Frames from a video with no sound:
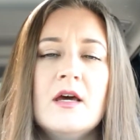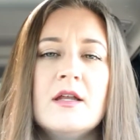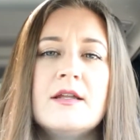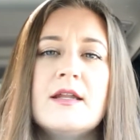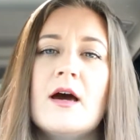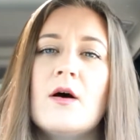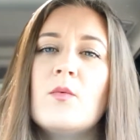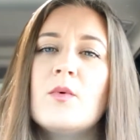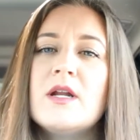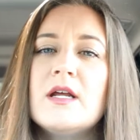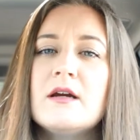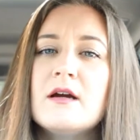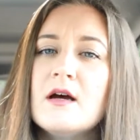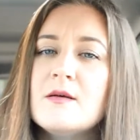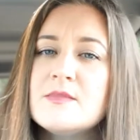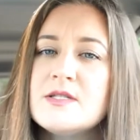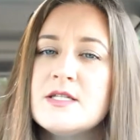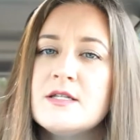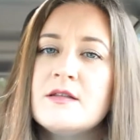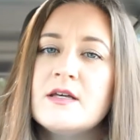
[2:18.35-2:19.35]
Now, when it
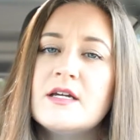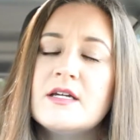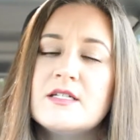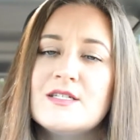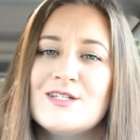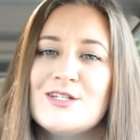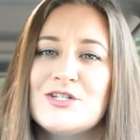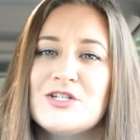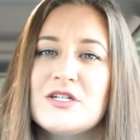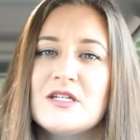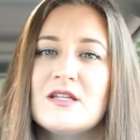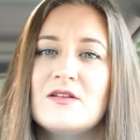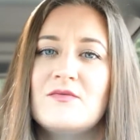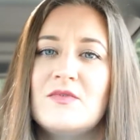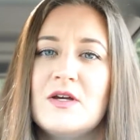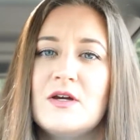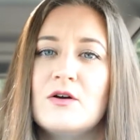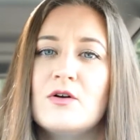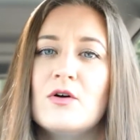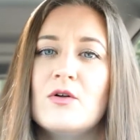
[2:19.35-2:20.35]
comes to the condition of the
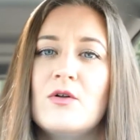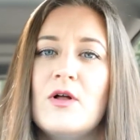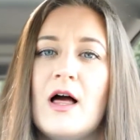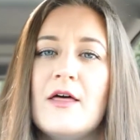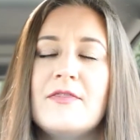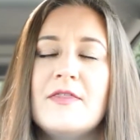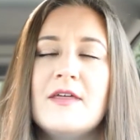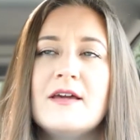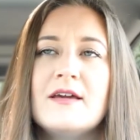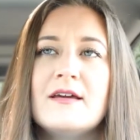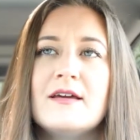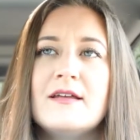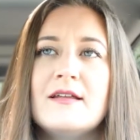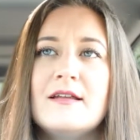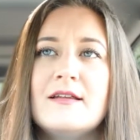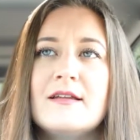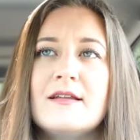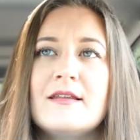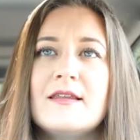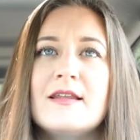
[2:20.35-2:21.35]
vehicle, I think
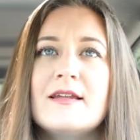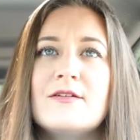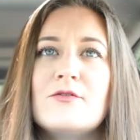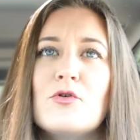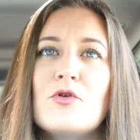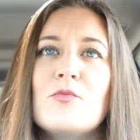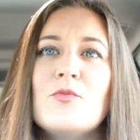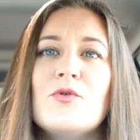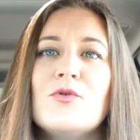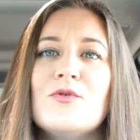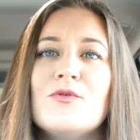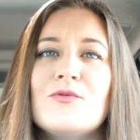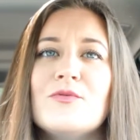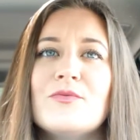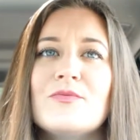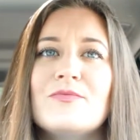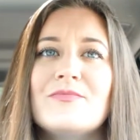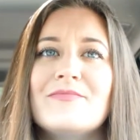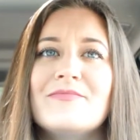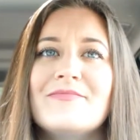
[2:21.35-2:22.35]
the normal
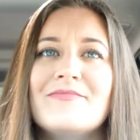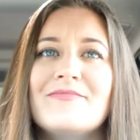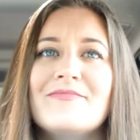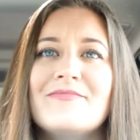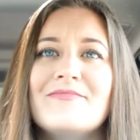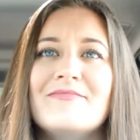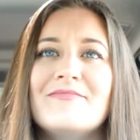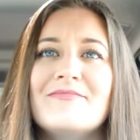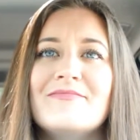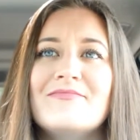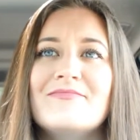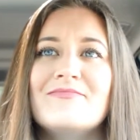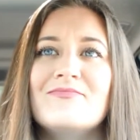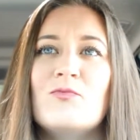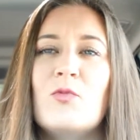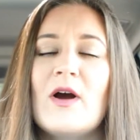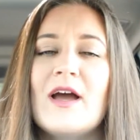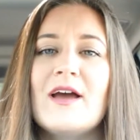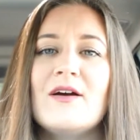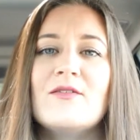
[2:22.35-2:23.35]

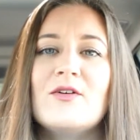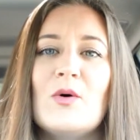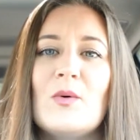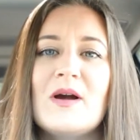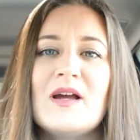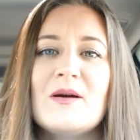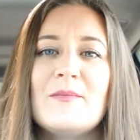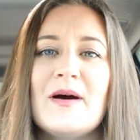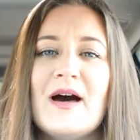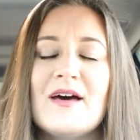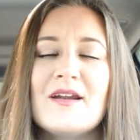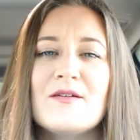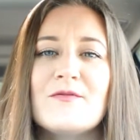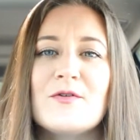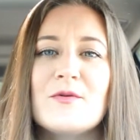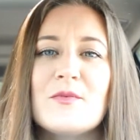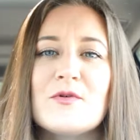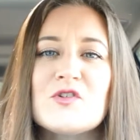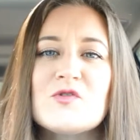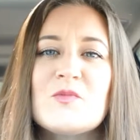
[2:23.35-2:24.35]
way of going about it
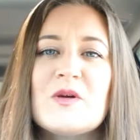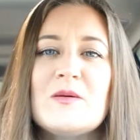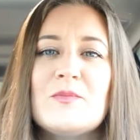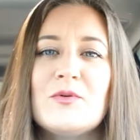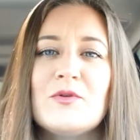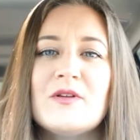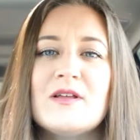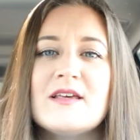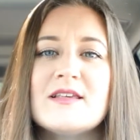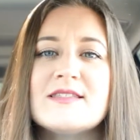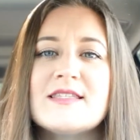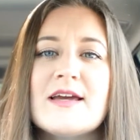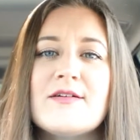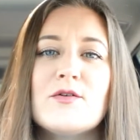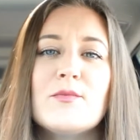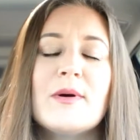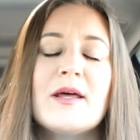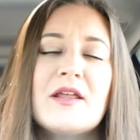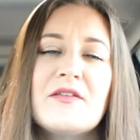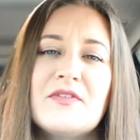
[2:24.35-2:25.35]
for most people is
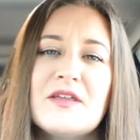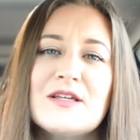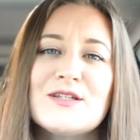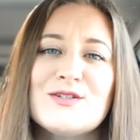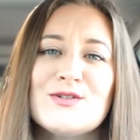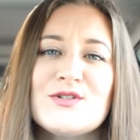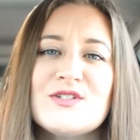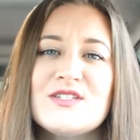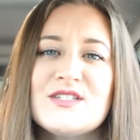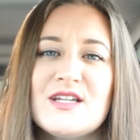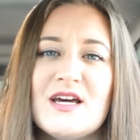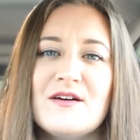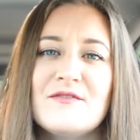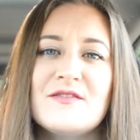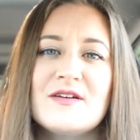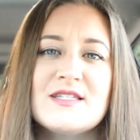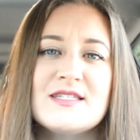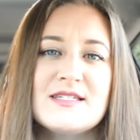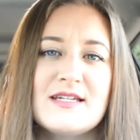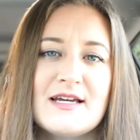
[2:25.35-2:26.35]
everybody thinks their
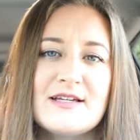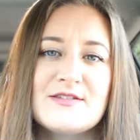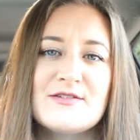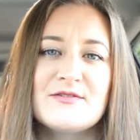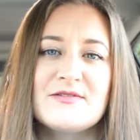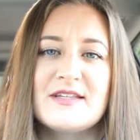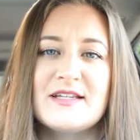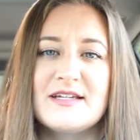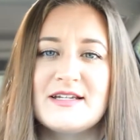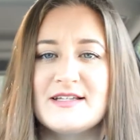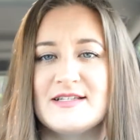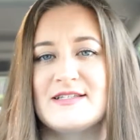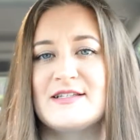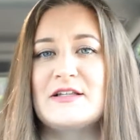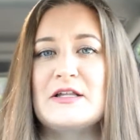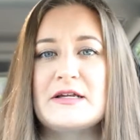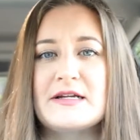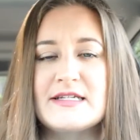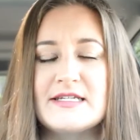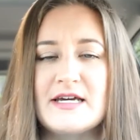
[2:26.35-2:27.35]
stuff is nicer than it is
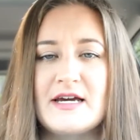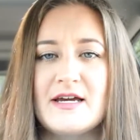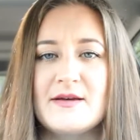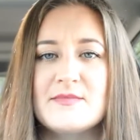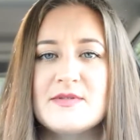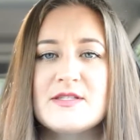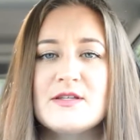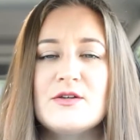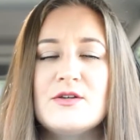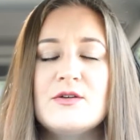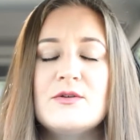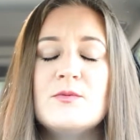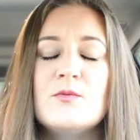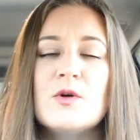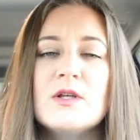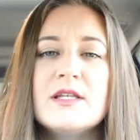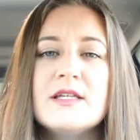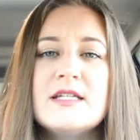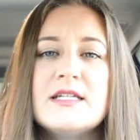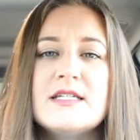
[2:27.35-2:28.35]
a lot of times. So you
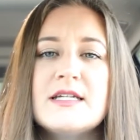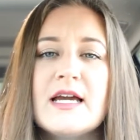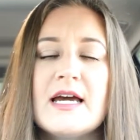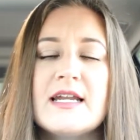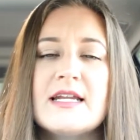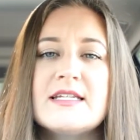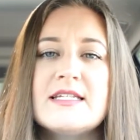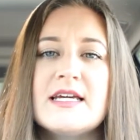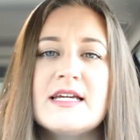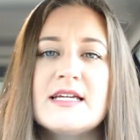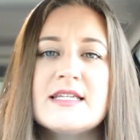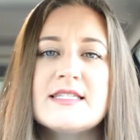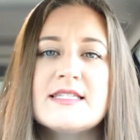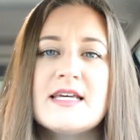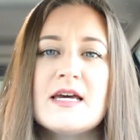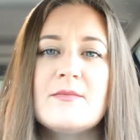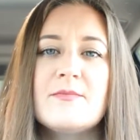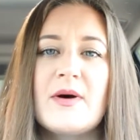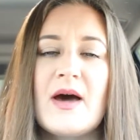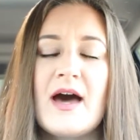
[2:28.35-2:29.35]
really need to kind of take a
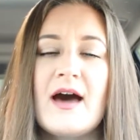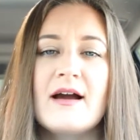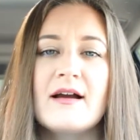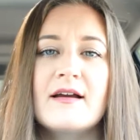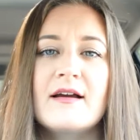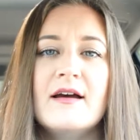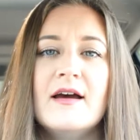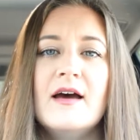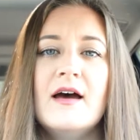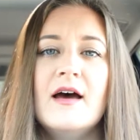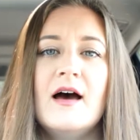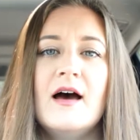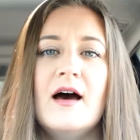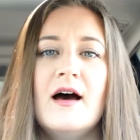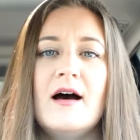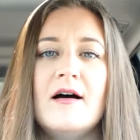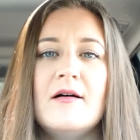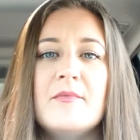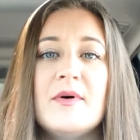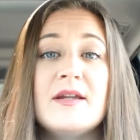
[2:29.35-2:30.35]
step back,
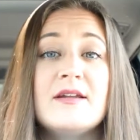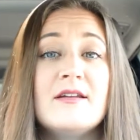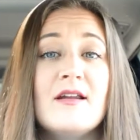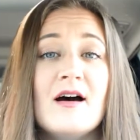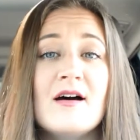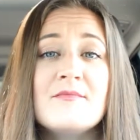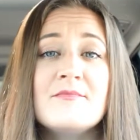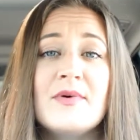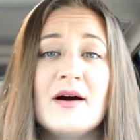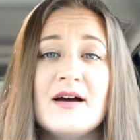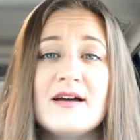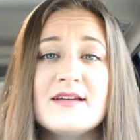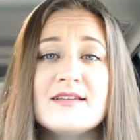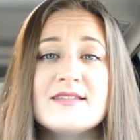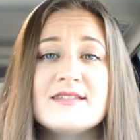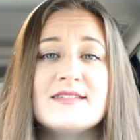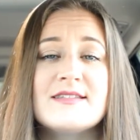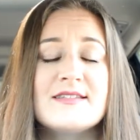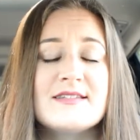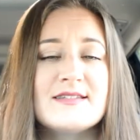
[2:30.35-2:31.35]
um, a
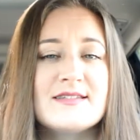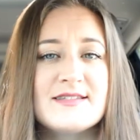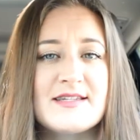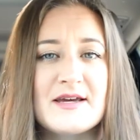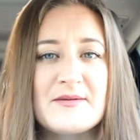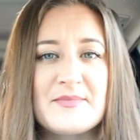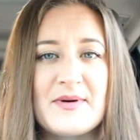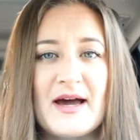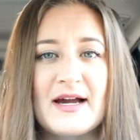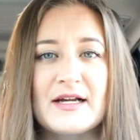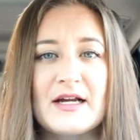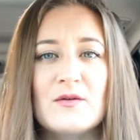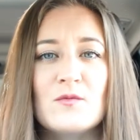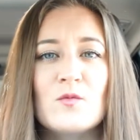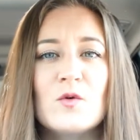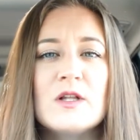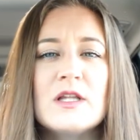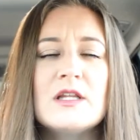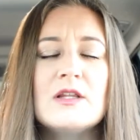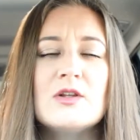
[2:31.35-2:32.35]
non-biased step back
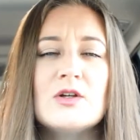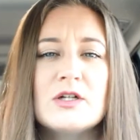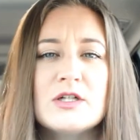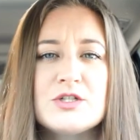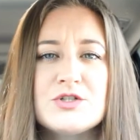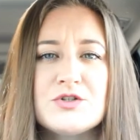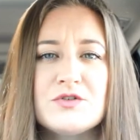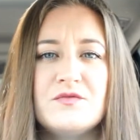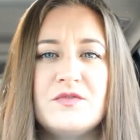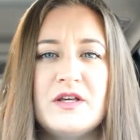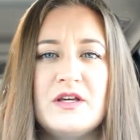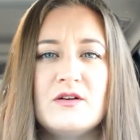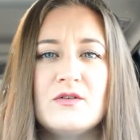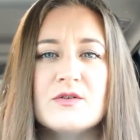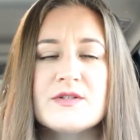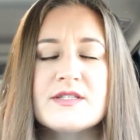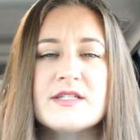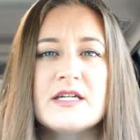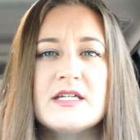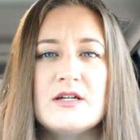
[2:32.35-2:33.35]
and really look at your
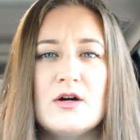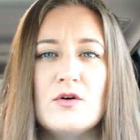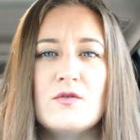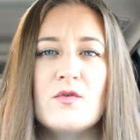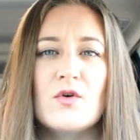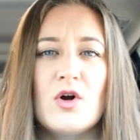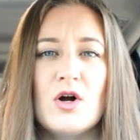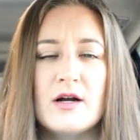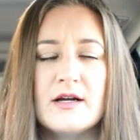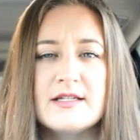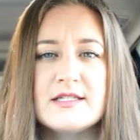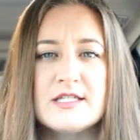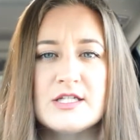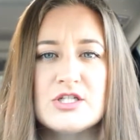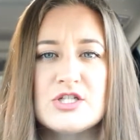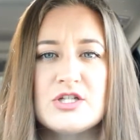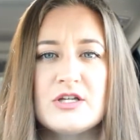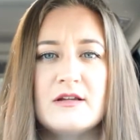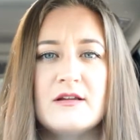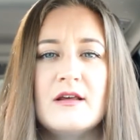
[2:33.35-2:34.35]
vehicle's overall
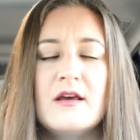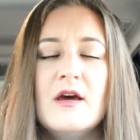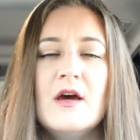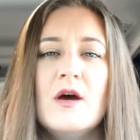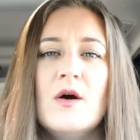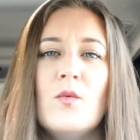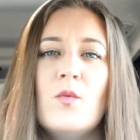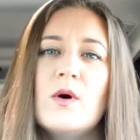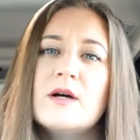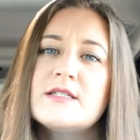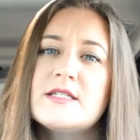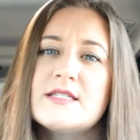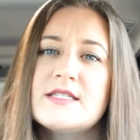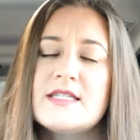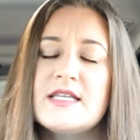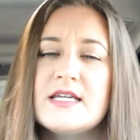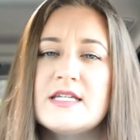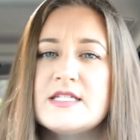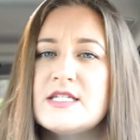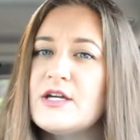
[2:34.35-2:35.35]
condition. What does
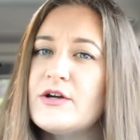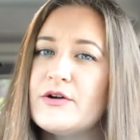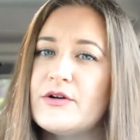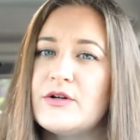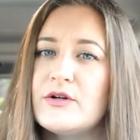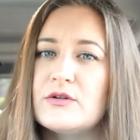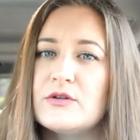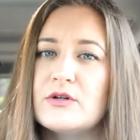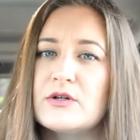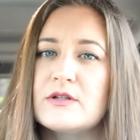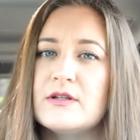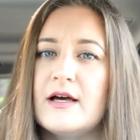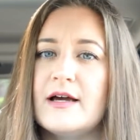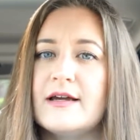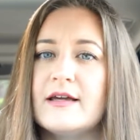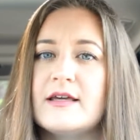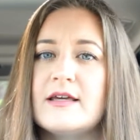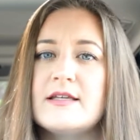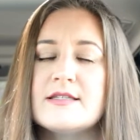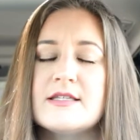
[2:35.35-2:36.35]
the interior look
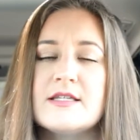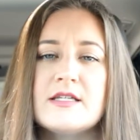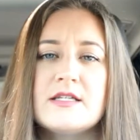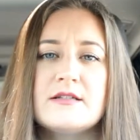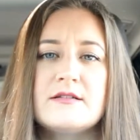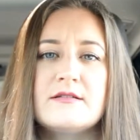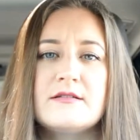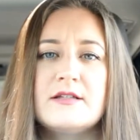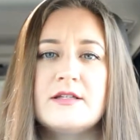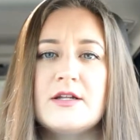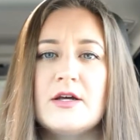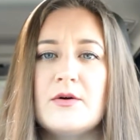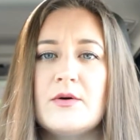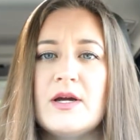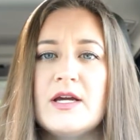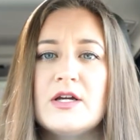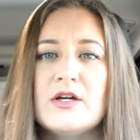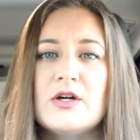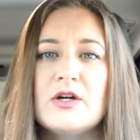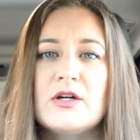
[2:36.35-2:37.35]
like? Is it, you
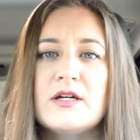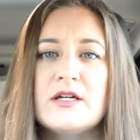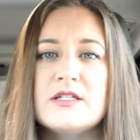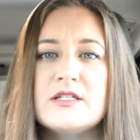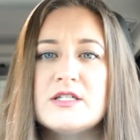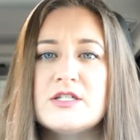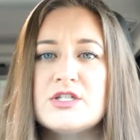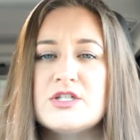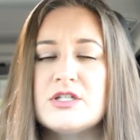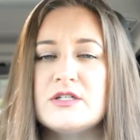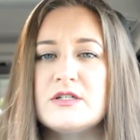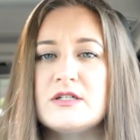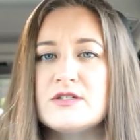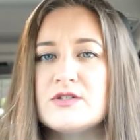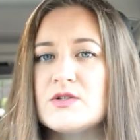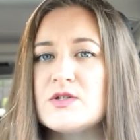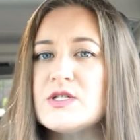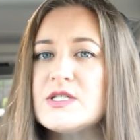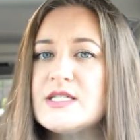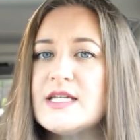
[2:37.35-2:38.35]
know, in good condition?
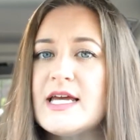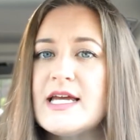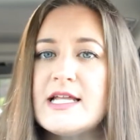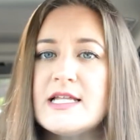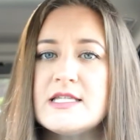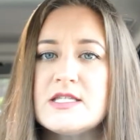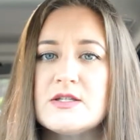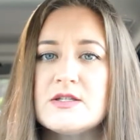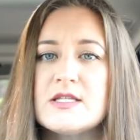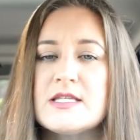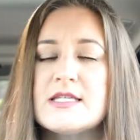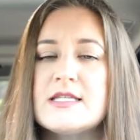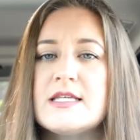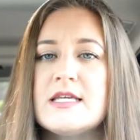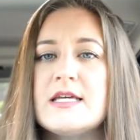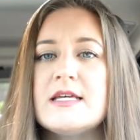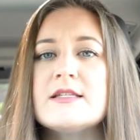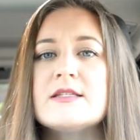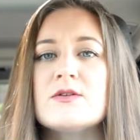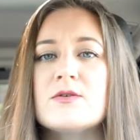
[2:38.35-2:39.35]
Is there stains on the
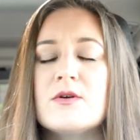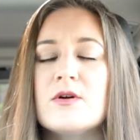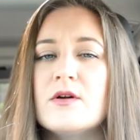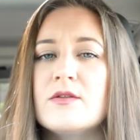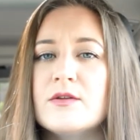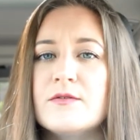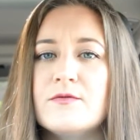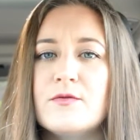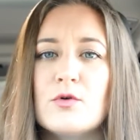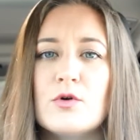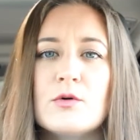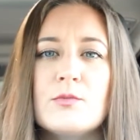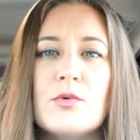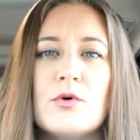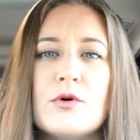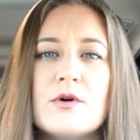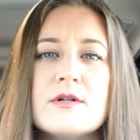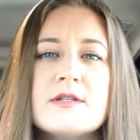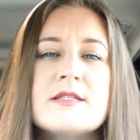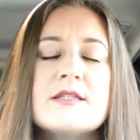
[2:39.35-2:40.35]
seats or on the
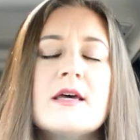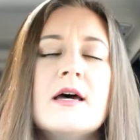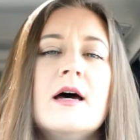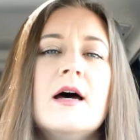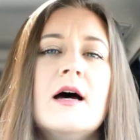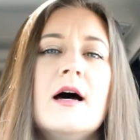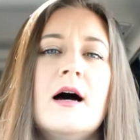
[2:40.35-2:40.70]
floorboards?